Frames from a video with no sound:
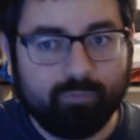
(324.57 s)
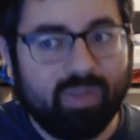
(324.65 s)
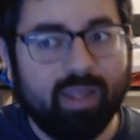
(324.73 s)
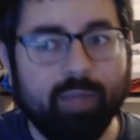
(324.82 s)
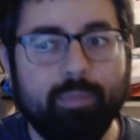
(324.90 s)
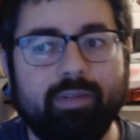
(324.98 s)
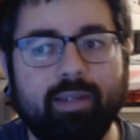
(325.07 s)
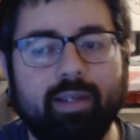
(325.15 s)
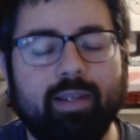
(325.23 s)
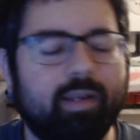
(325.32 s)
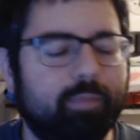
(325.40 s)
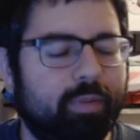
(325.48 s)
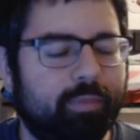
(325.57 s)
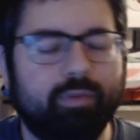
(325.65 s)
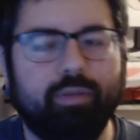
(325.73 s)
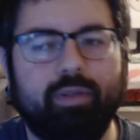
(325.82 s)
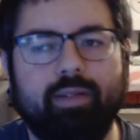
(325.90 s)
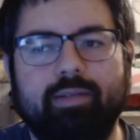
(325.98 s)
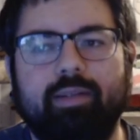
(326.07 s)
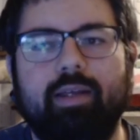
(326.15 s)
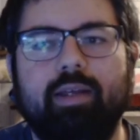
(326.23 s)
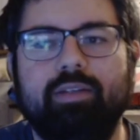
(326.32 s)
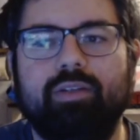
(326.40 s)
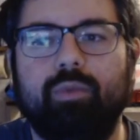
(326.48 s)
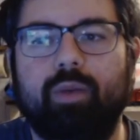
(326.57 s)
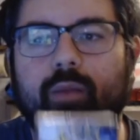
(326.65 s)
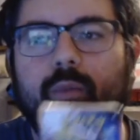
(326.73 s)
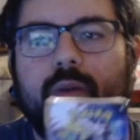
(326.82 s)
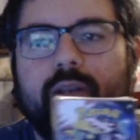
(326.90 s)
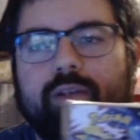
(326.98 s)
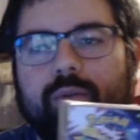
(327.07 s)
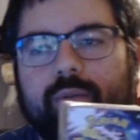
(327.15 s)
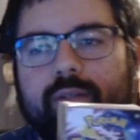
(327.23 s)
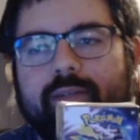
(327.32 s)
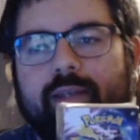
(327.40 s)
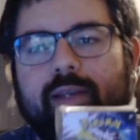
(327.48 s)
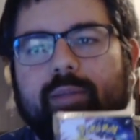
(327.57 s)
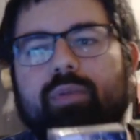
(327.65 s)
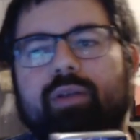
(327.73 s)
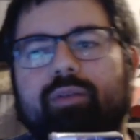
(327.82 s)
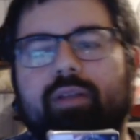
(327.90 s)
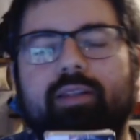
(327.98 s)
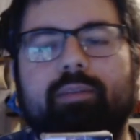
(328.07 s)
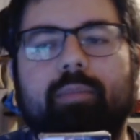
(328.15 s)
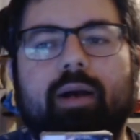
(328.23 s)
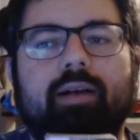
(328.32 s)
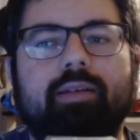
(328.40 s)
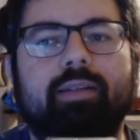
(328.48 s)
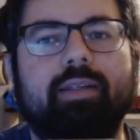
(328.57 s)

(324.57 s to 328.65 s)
I've been seeing a lot of people do this, so what I want to do with the second pre-release box